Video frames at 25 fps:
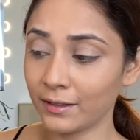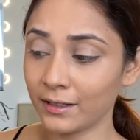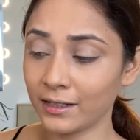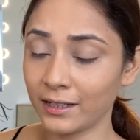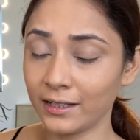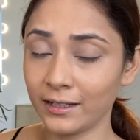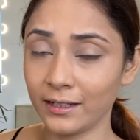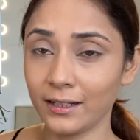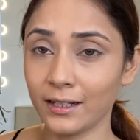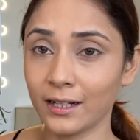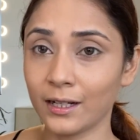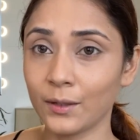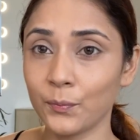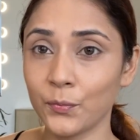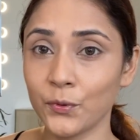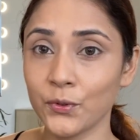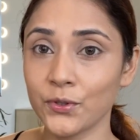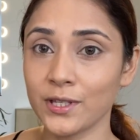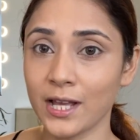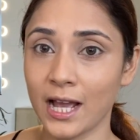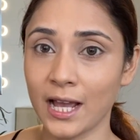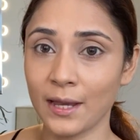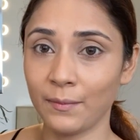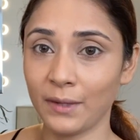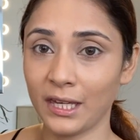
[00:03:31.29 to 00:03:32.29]
Kareena Kapoor's
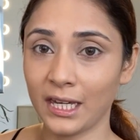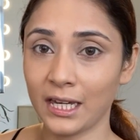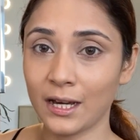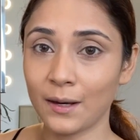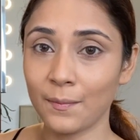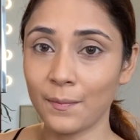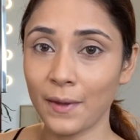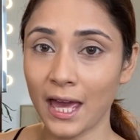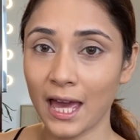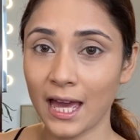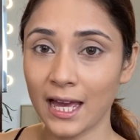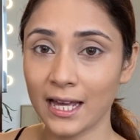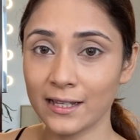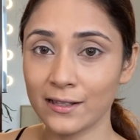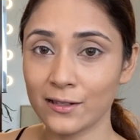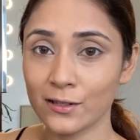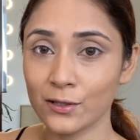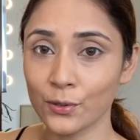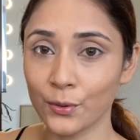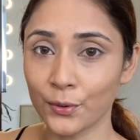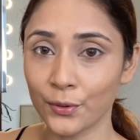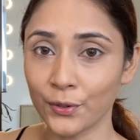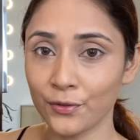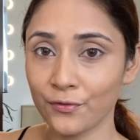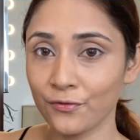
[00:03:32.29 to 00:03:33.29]
eye makeup has a
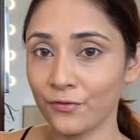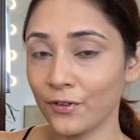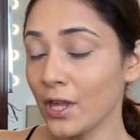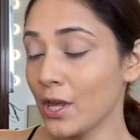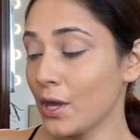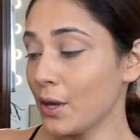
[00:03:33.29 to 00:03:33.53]
lot of